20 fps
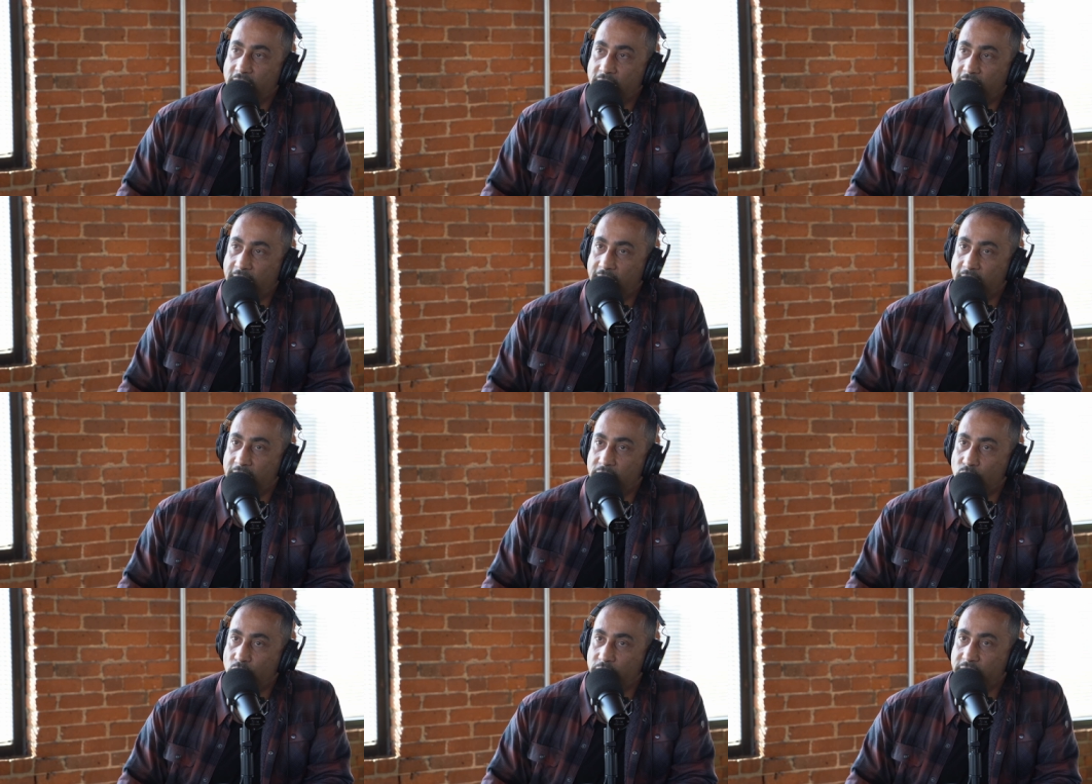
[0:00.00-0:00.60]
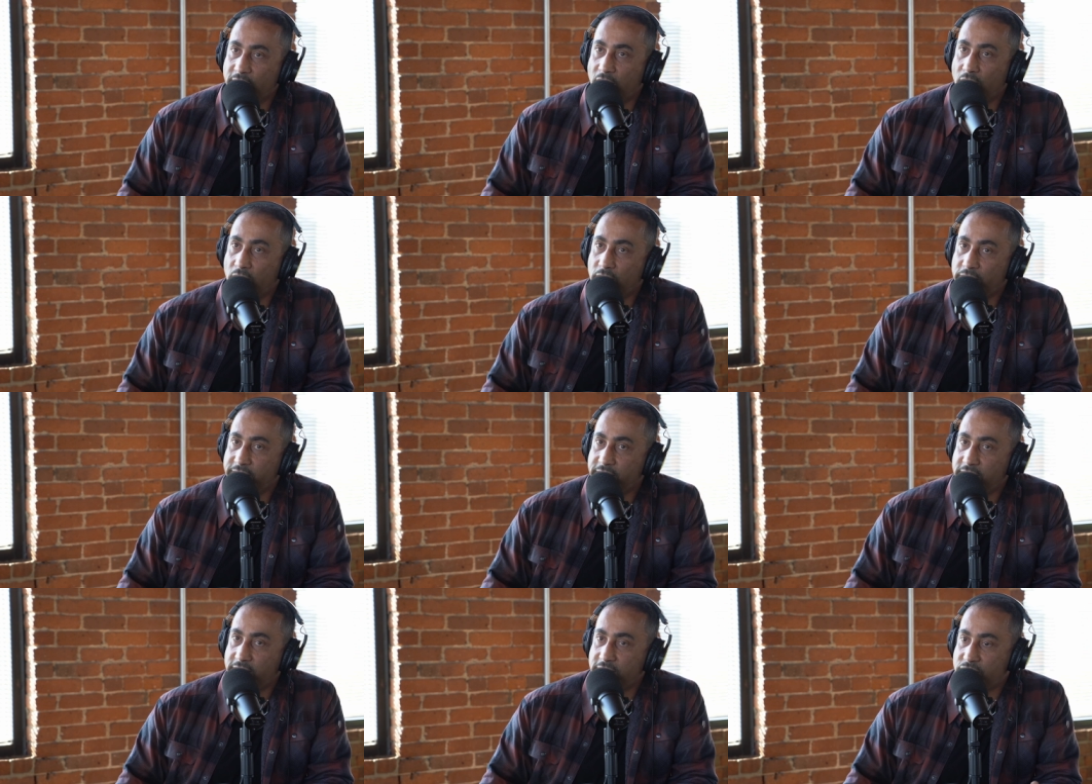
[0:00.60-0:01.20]
And we all
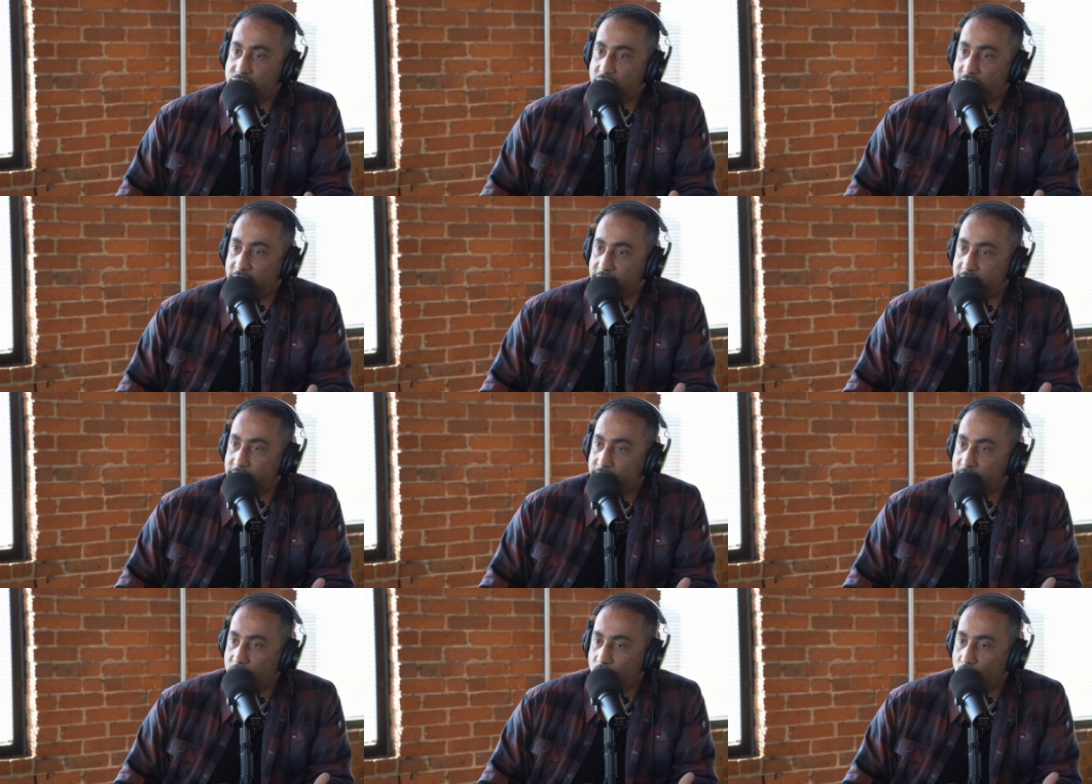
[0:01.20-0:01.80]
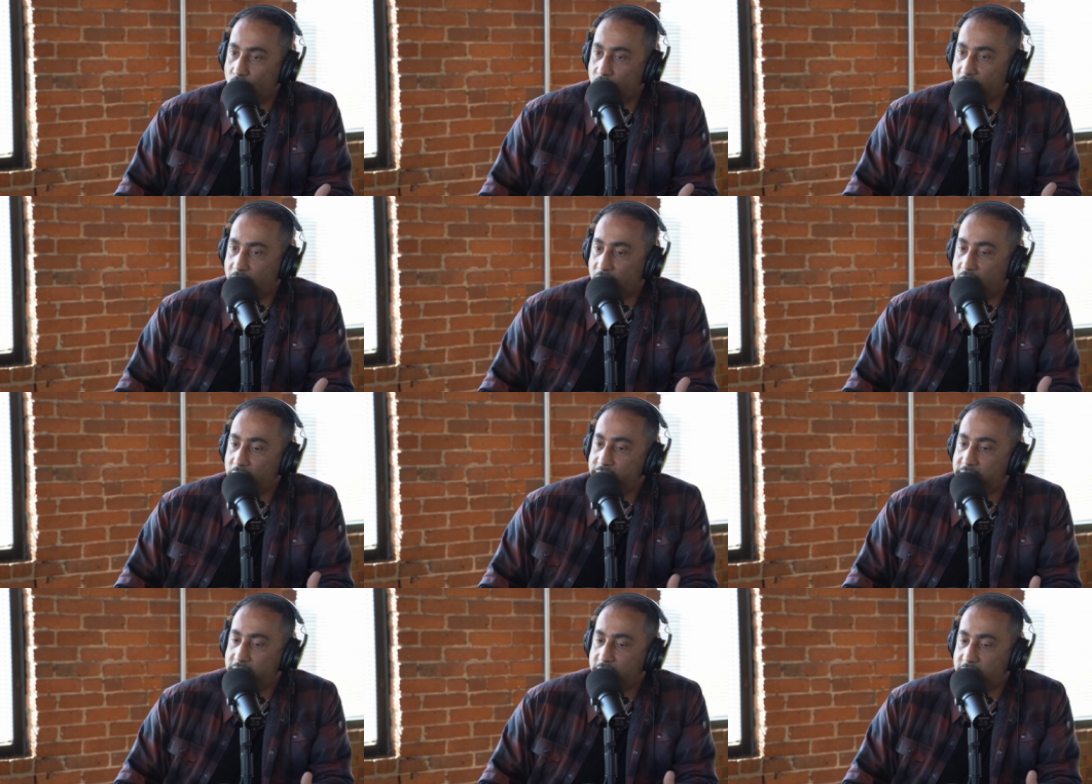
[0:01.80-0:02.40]
need each other. We
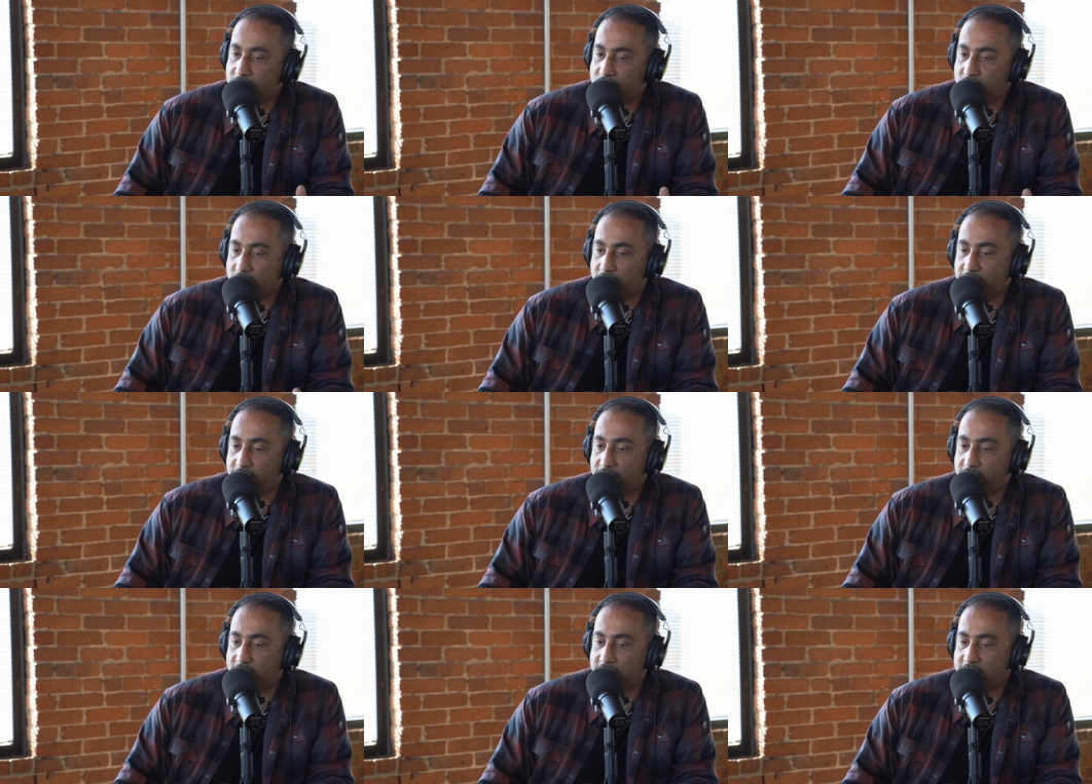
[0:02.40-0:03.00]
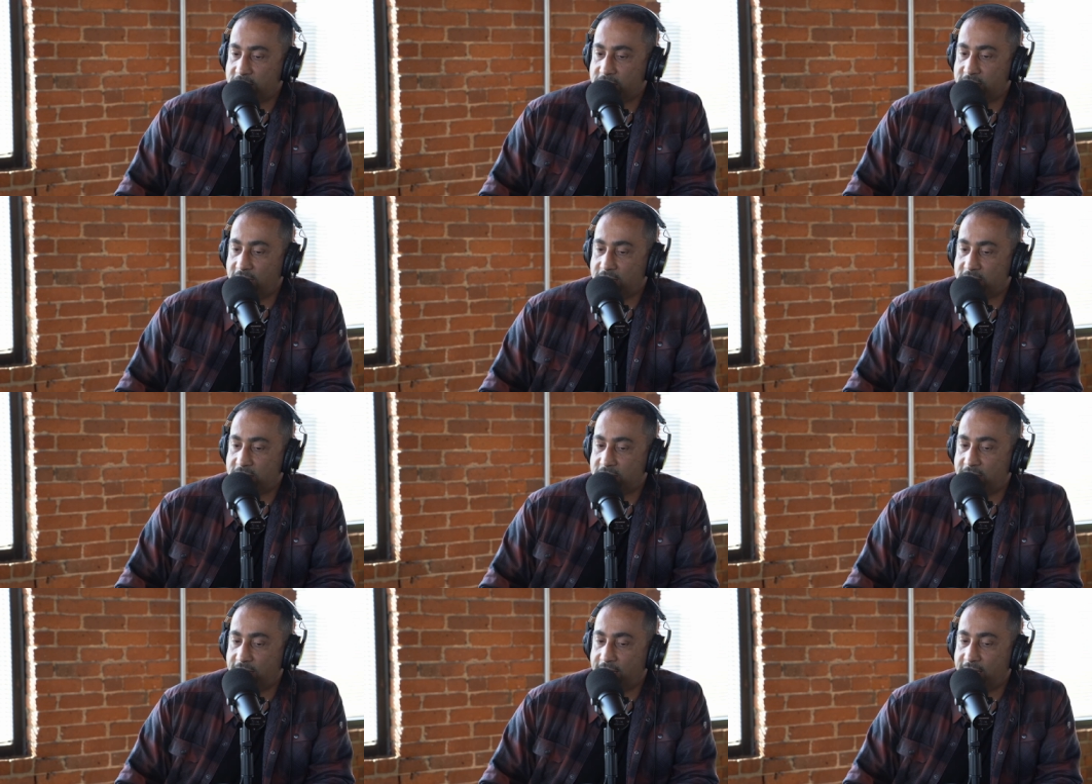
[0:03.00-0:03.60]
all need each other in the
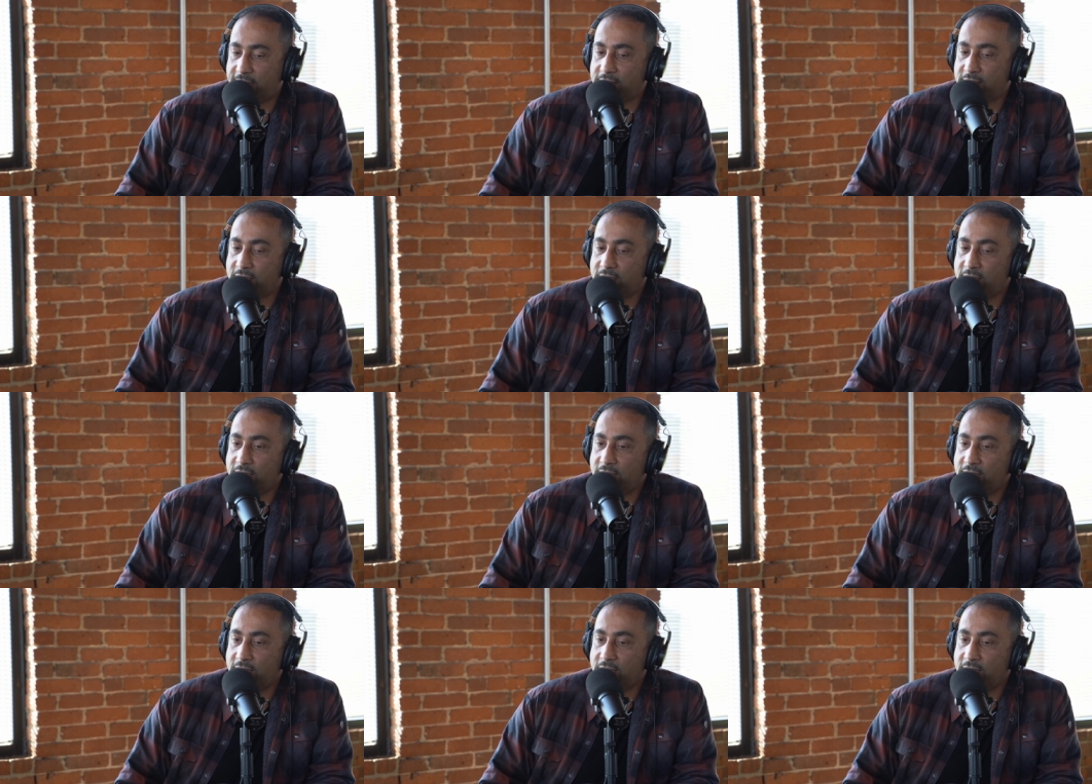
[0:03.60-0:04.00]
sense that